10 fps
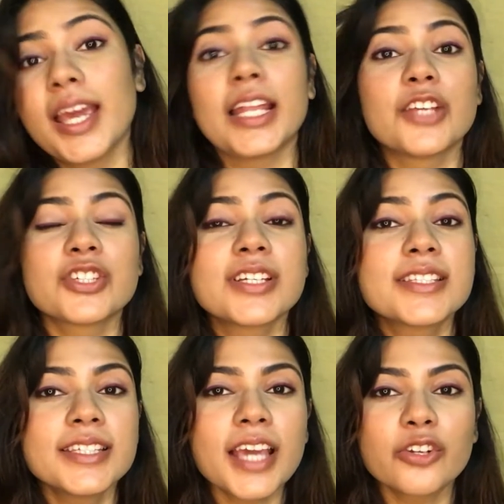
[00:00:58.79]
And as you can
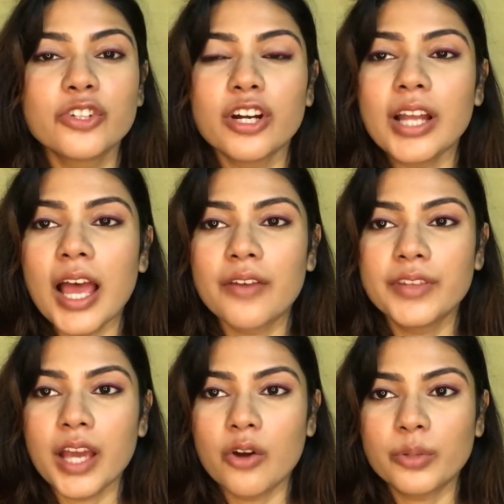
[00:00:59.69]
see, I do not have
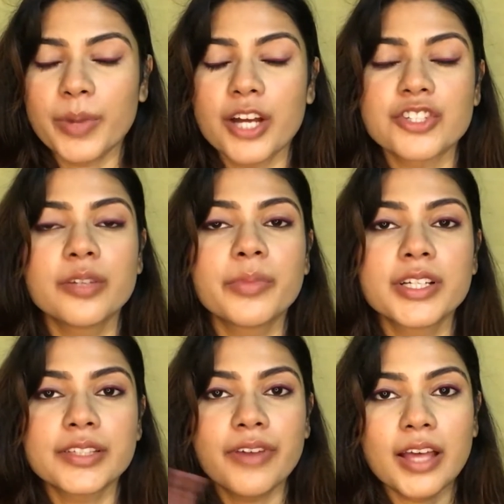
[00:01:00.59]
the outer packaging
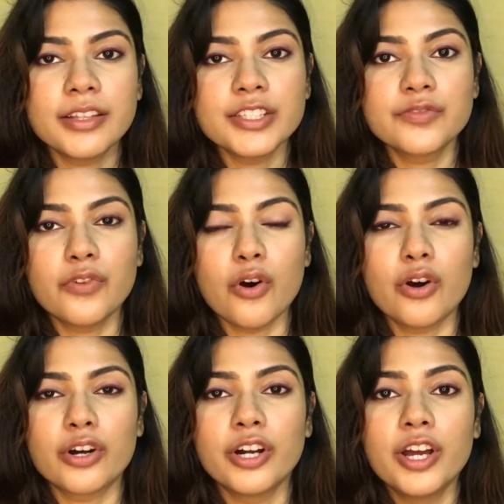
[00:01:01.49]
because I've had this
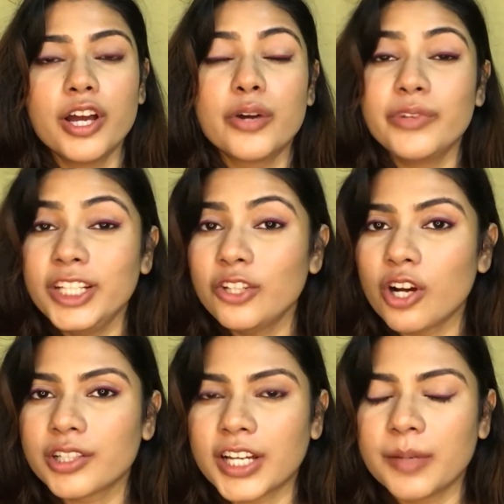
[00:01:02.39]
for a really
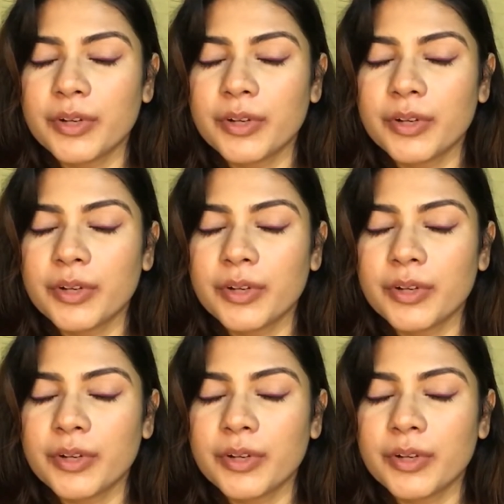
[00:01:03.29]
long time.